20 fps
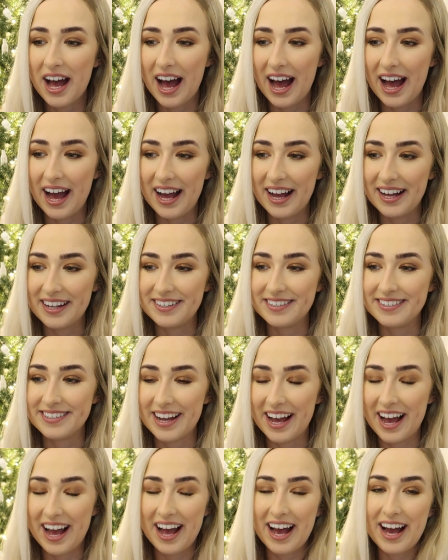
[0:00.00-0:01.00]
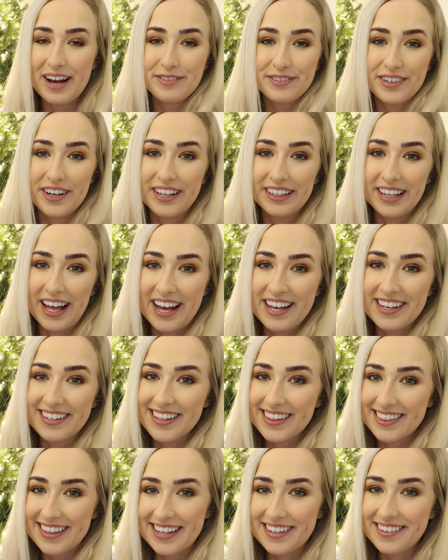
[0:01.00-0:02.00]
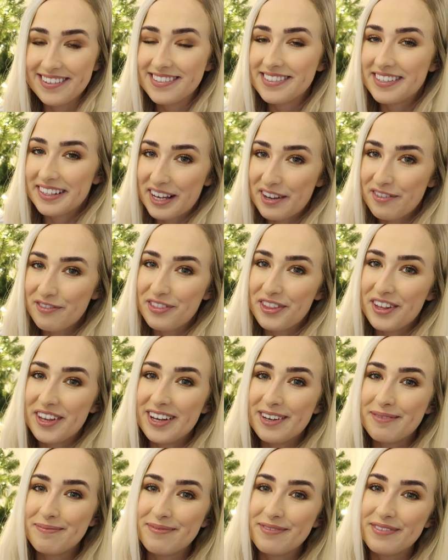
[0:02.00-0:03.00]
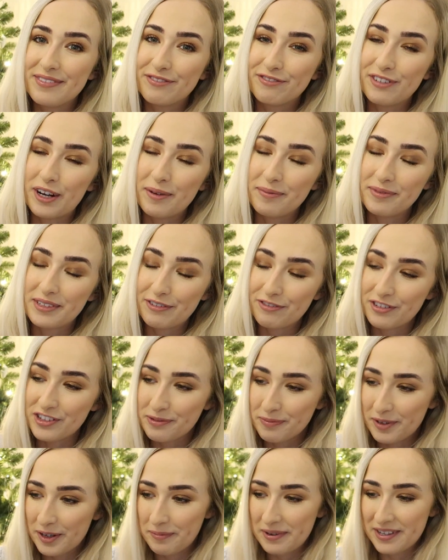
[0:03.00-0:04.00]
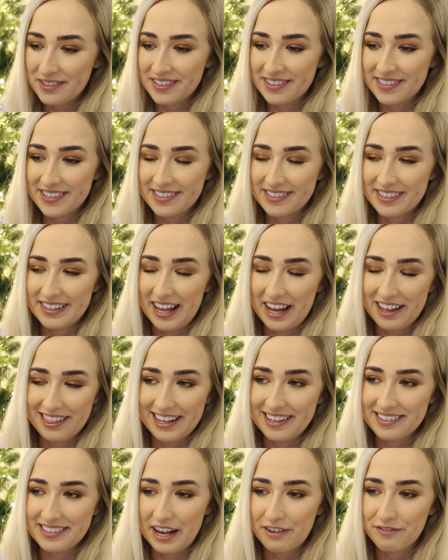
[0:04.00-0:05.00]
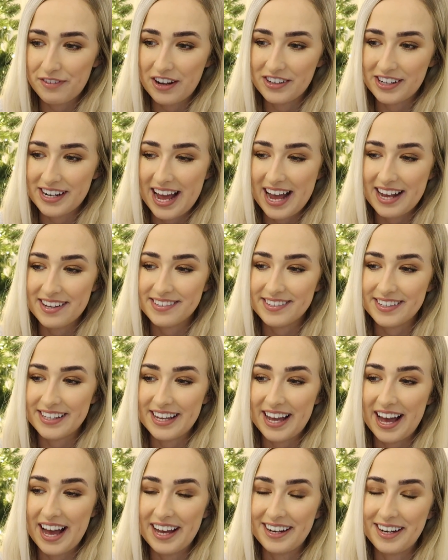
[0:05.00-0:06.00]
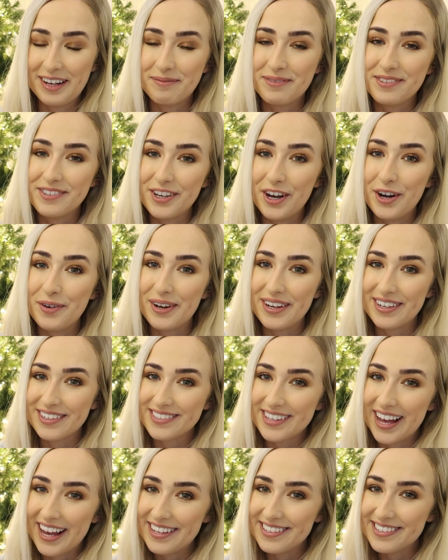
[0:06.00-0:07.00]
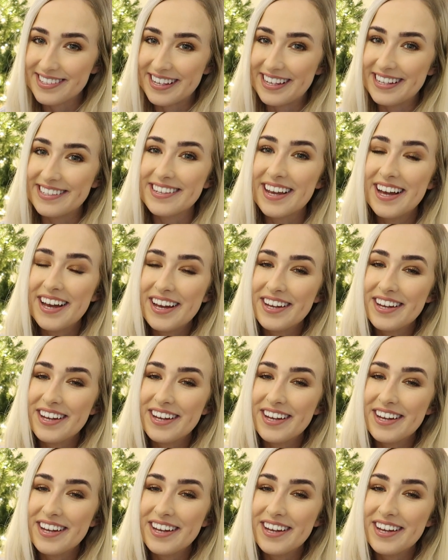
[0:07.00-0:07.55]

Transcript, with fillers: And I've got like things to give them from different small businesses and like things that I found on Etsy and I'm so excited